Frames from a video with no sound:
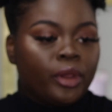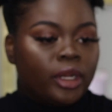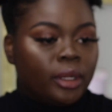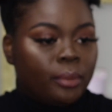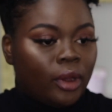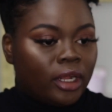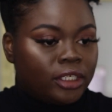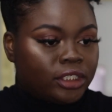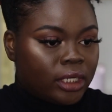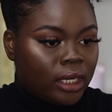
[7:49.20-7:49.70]
pretty
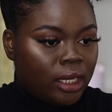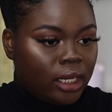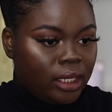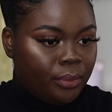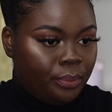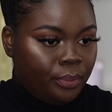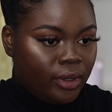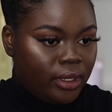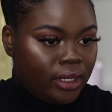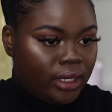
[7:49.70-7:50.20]
much
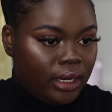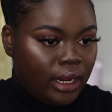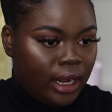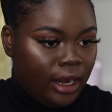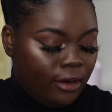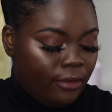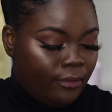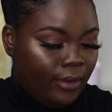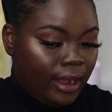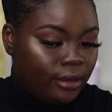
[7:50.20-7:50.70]
clip it
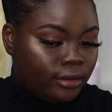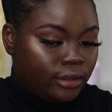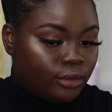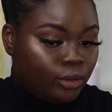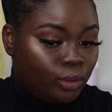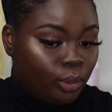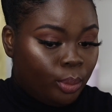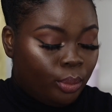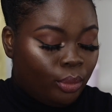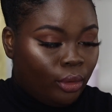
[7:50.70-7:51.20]

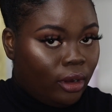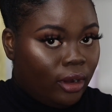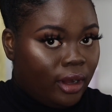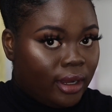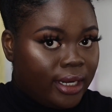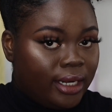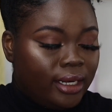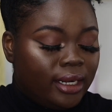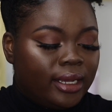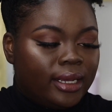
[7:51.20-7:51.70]
around the
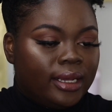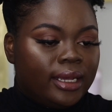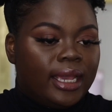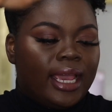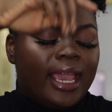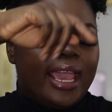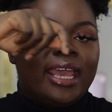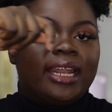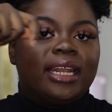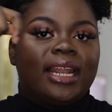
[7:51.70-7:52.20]
bun
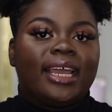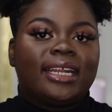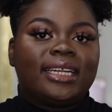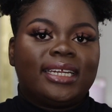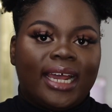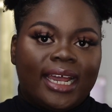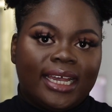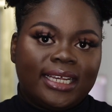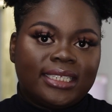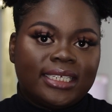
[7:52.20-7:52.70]
and like
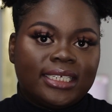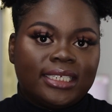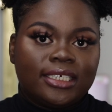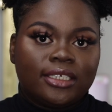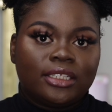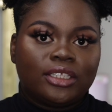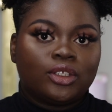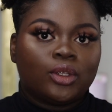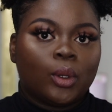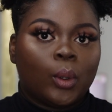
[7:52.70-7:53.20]
tighten
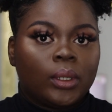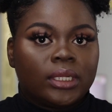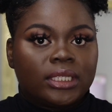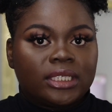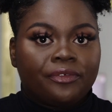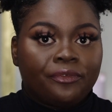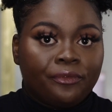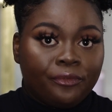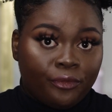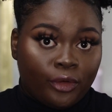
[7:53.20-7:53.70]
it so
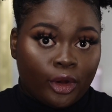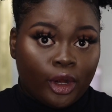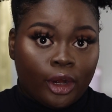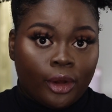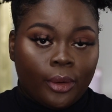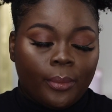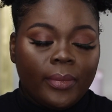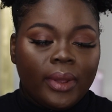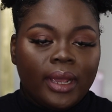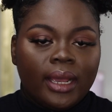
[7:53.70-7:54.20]
it's
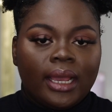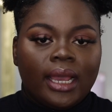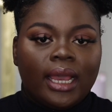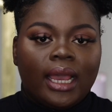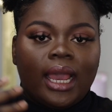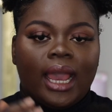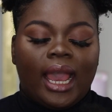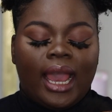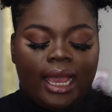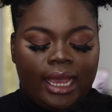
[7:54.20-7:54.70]
firm.
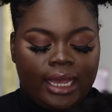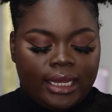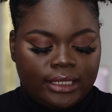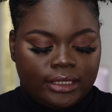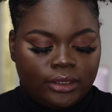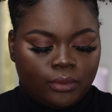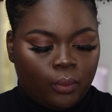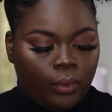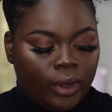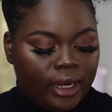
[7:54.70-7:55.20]

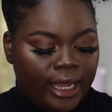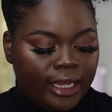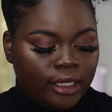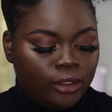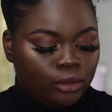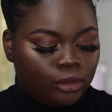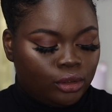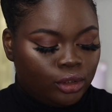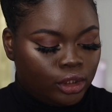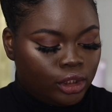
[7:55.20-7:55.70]
And what
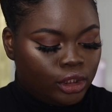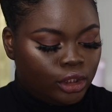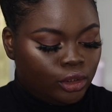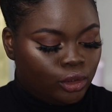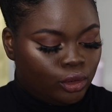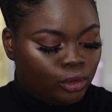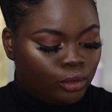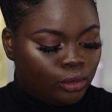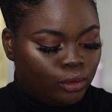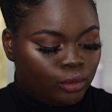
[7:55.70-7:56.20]
I usually
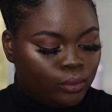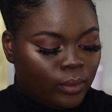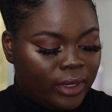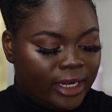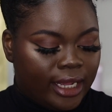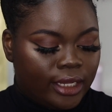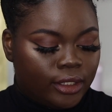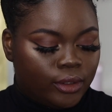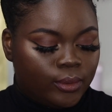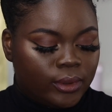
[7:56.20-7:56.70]
do
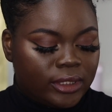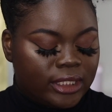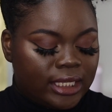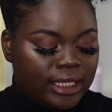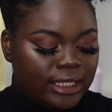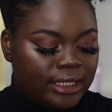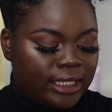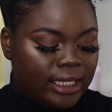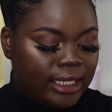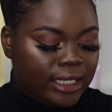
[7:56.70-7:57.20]
when I use this